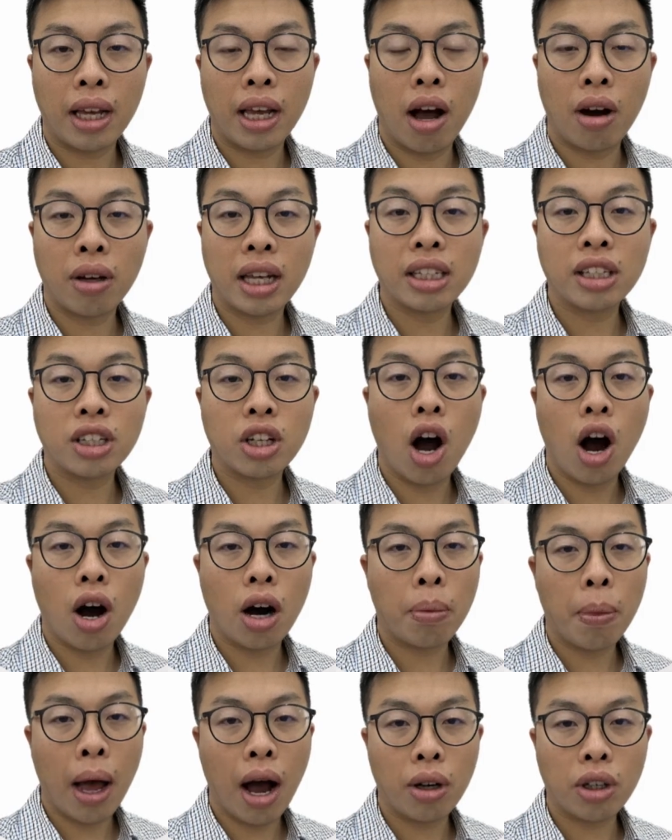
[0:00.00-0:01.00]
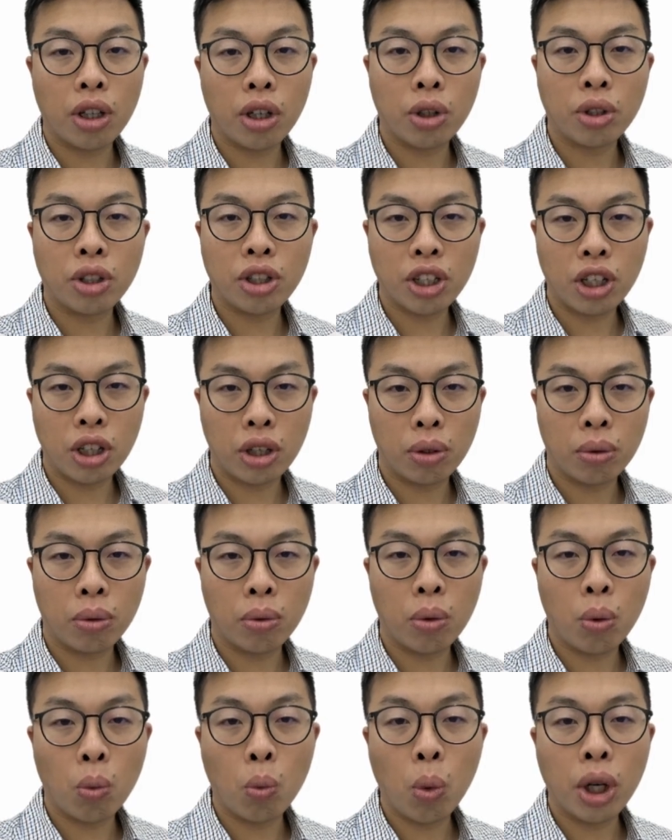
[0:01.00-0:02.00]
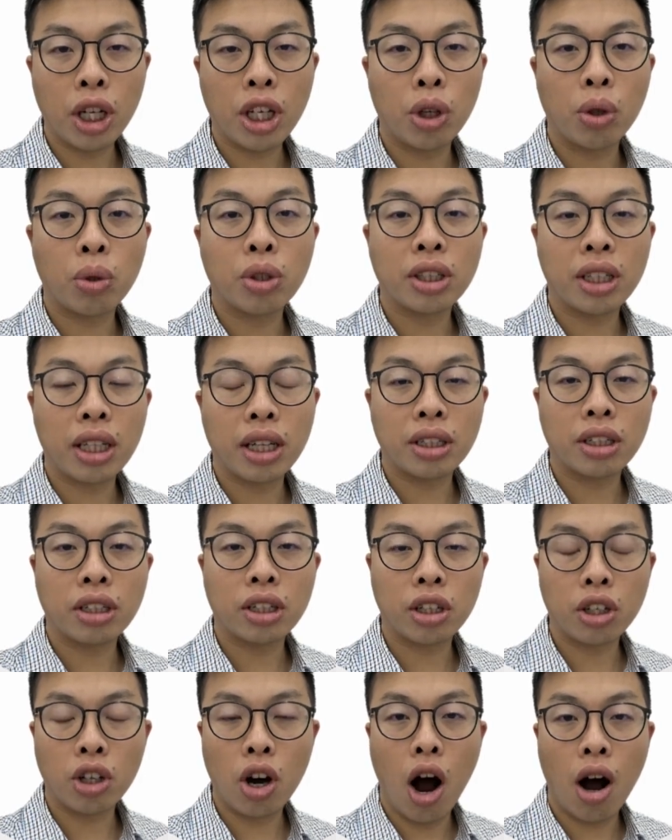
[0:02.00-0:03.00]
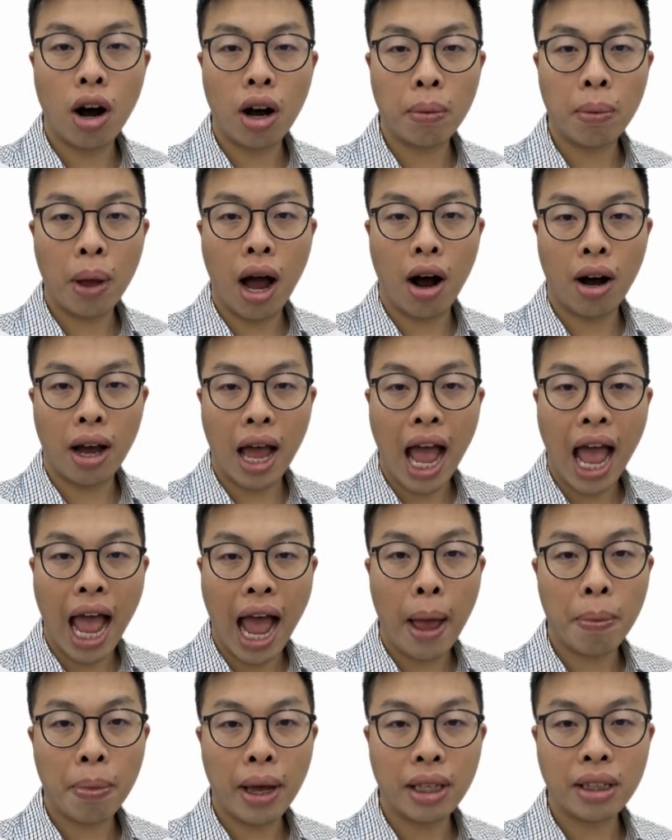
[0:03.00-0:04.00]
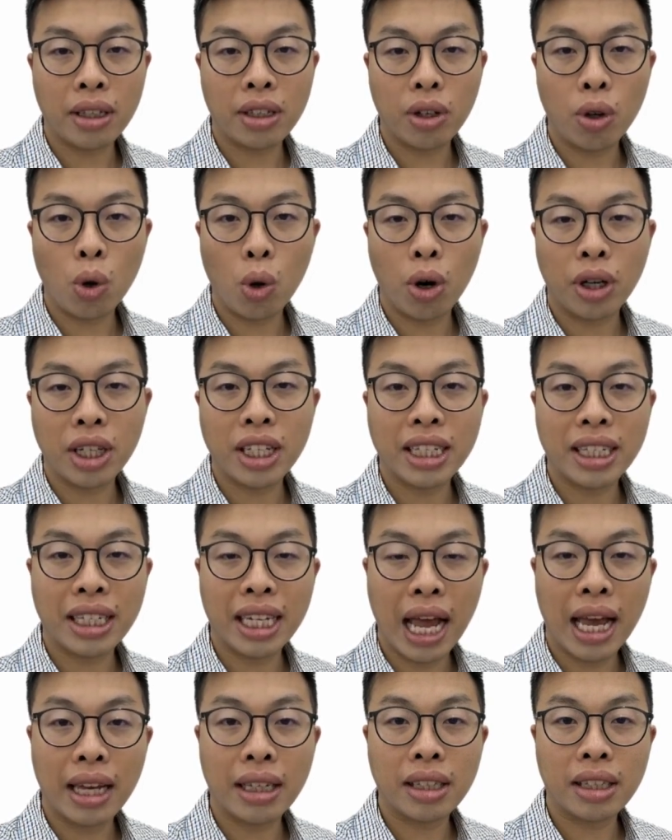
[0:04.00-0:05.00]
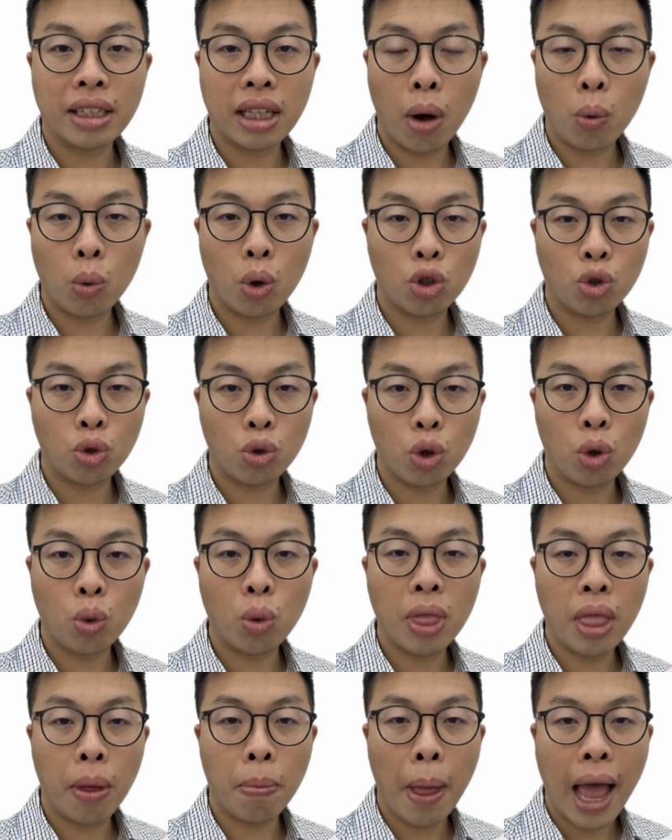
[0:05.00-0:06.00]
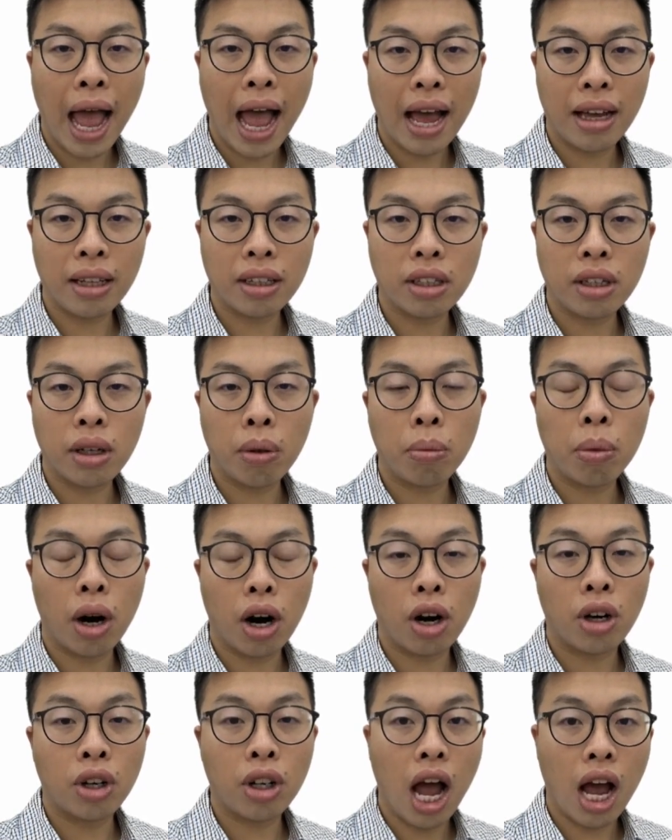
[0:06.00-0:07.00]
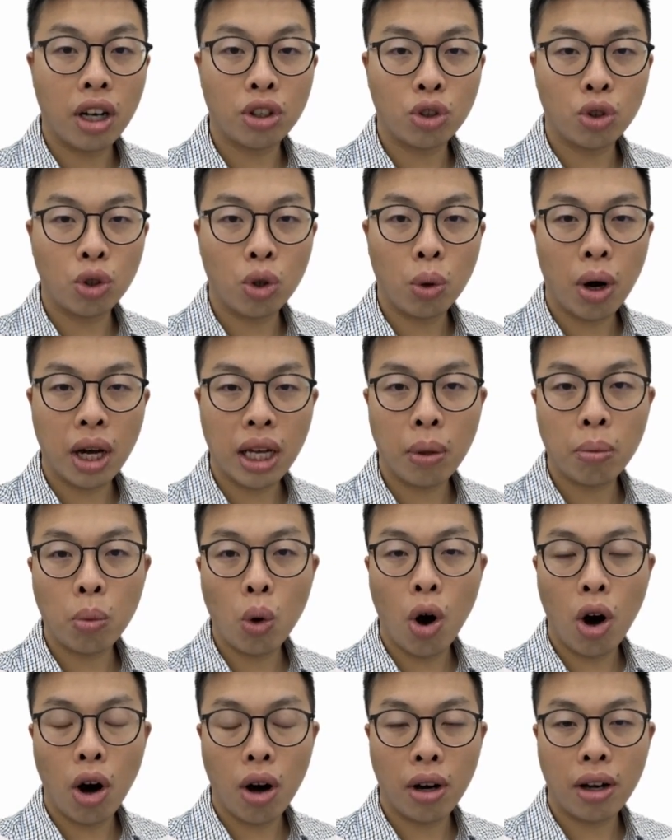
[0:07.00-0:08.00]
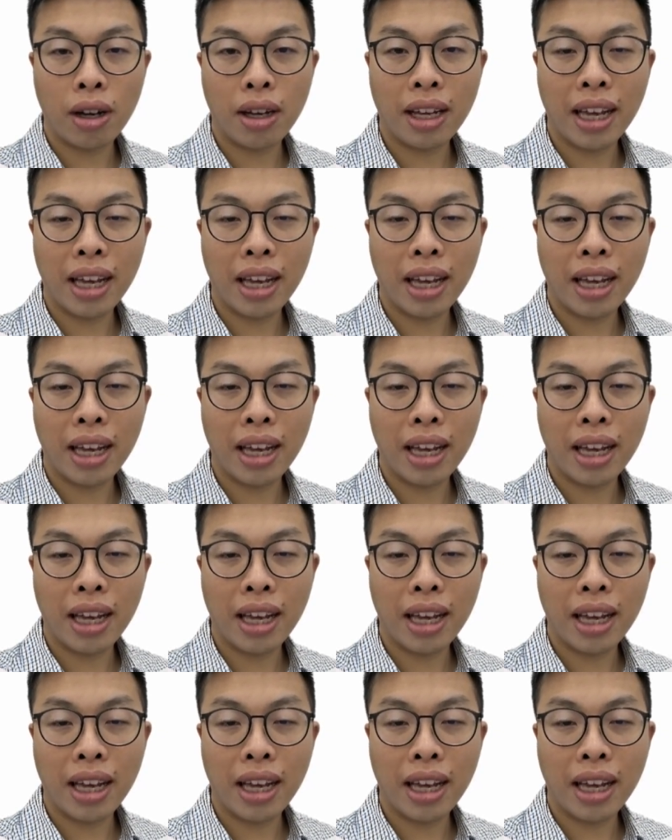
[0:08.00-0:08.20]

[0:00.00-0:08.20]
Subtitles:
Now let's talk about used to. We use this to talk about habits or states that were true in the past but are not true anymore.